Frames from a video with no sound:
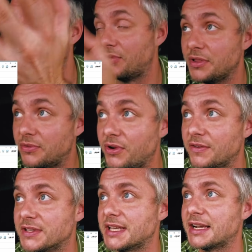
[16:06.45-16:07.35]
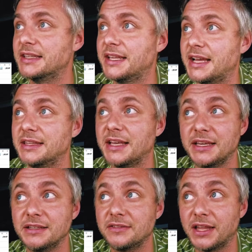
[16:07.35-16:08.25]
0.3 of a second, then
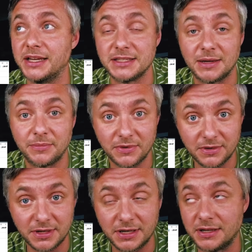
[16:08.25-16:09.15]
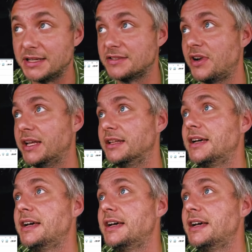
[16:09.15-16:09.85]
they light up as red.